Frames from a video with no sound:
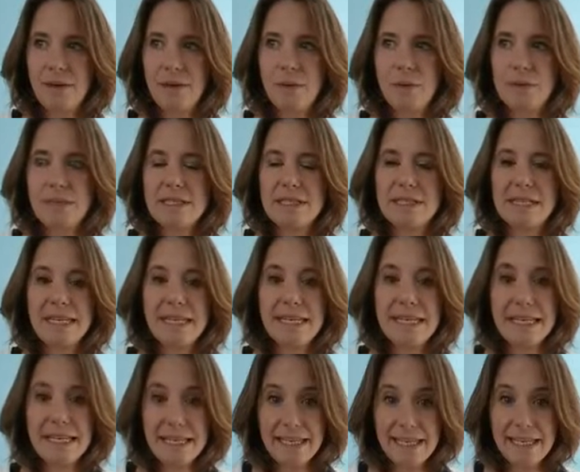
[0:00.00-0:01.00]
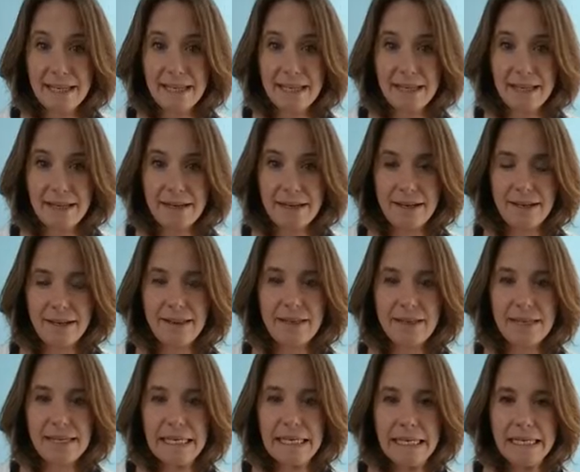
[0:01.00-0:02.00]
was the key
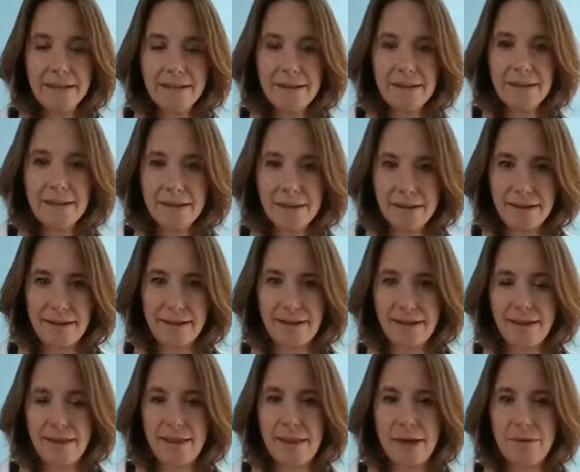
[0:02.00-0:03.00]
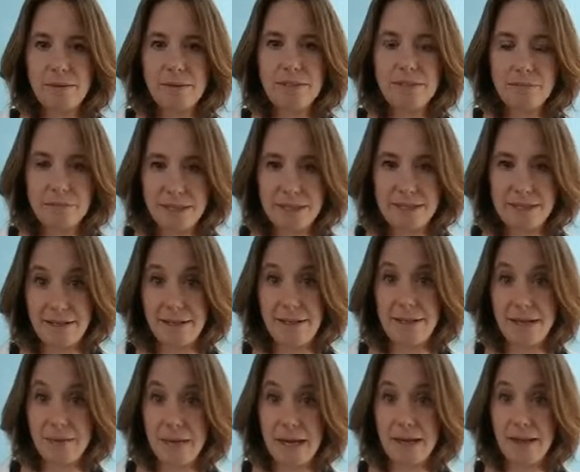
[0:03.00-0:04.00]
link that was missing
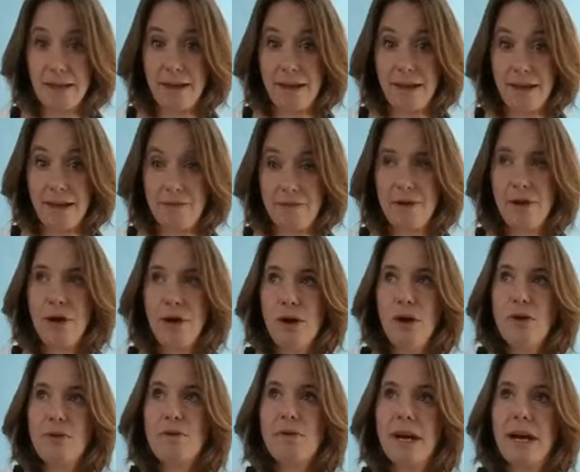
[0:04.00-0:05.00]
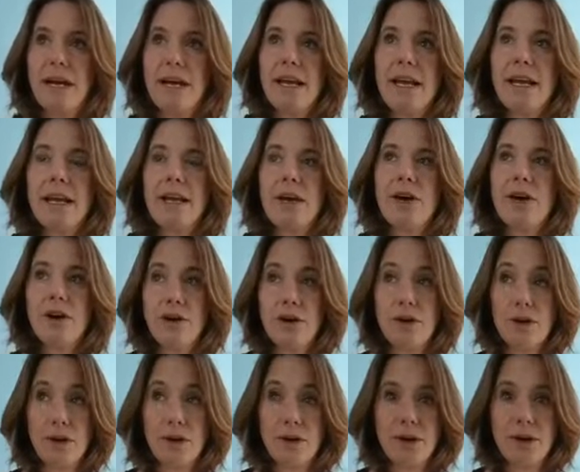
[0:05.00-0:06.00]
in my life, right?
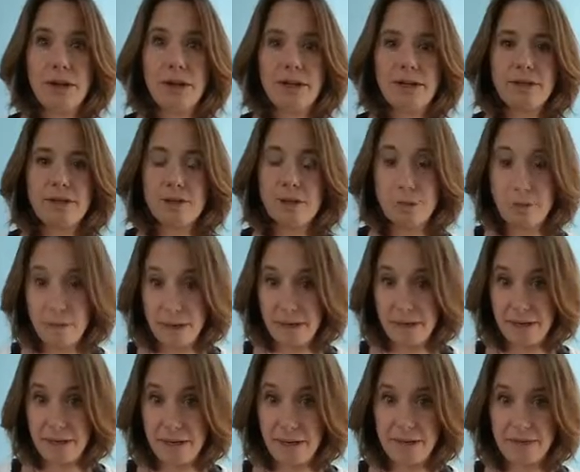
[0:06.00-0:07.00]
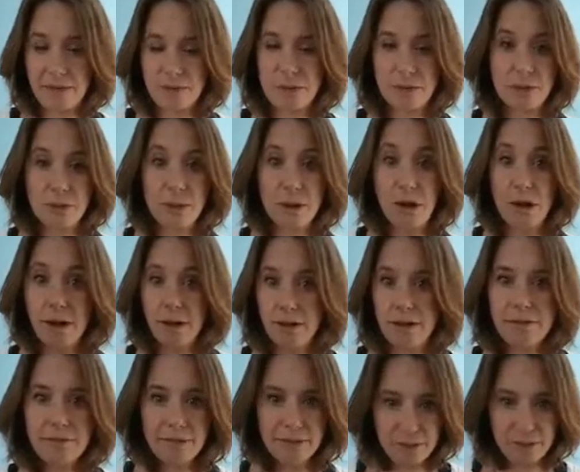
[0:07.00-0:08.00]
Her, like so many of us, we're doing
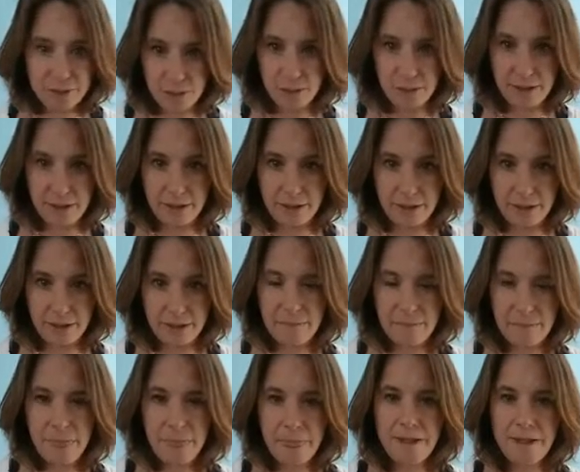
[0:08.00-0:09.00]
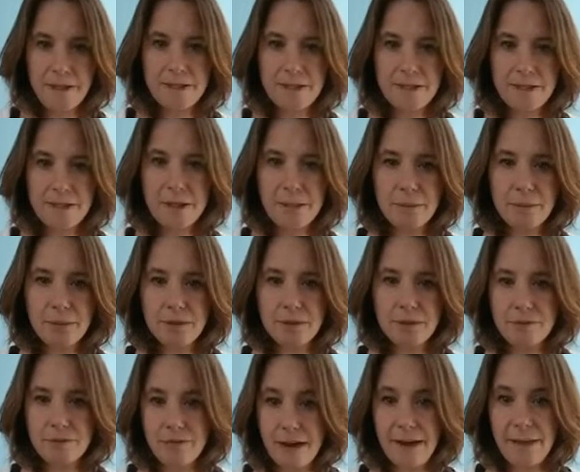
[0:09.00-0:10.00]
all of this work to be our most
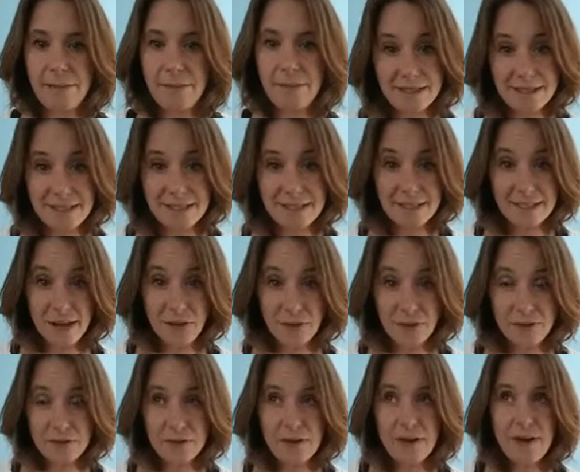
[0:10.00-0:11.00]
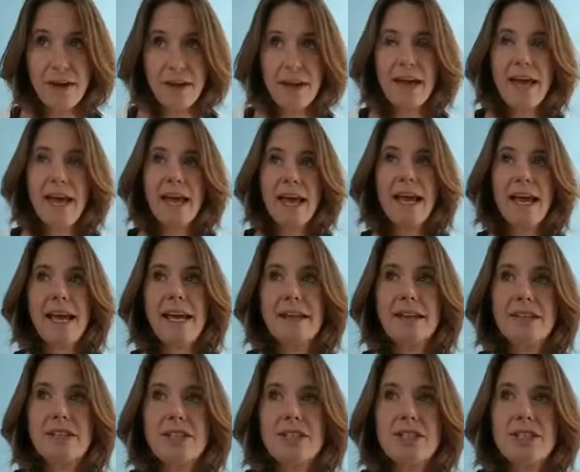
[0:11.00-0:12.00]
vibrant self.
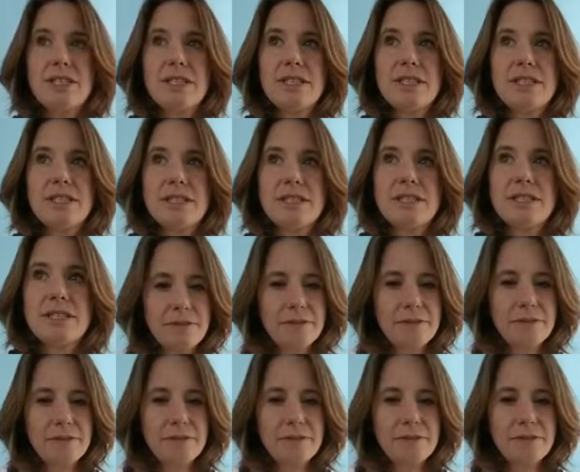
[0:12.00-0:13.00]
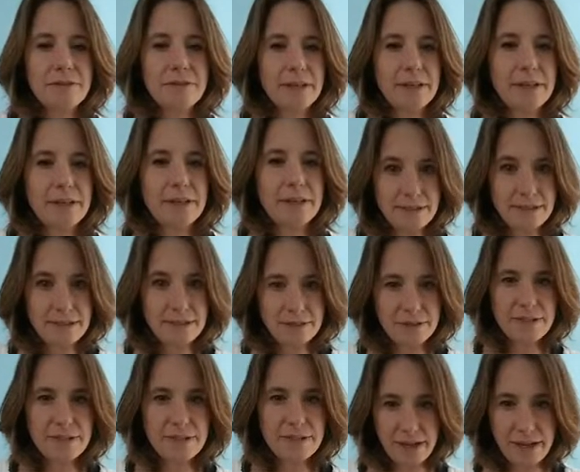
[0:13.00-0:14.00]
And she said, but I
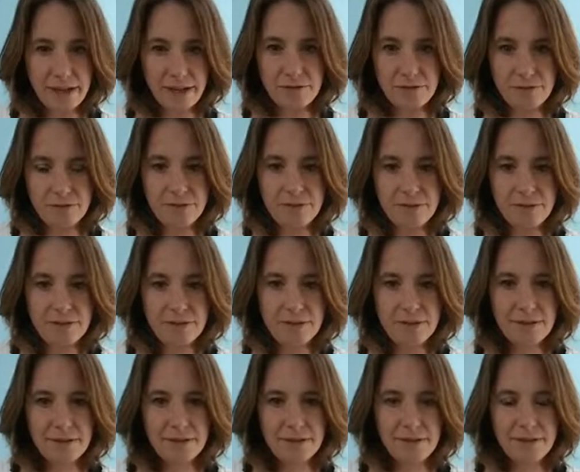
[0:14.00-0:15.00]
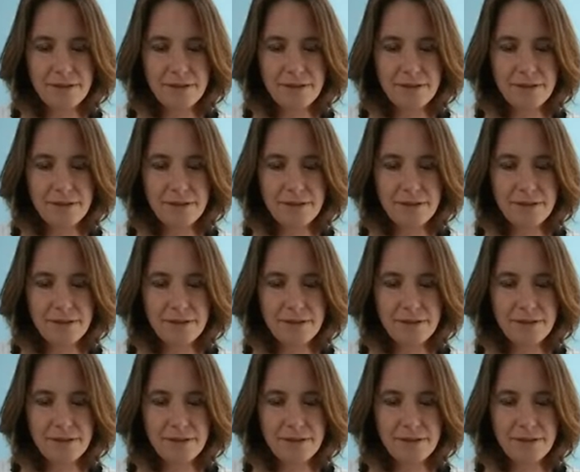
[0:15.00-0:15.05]
forget to feel safe.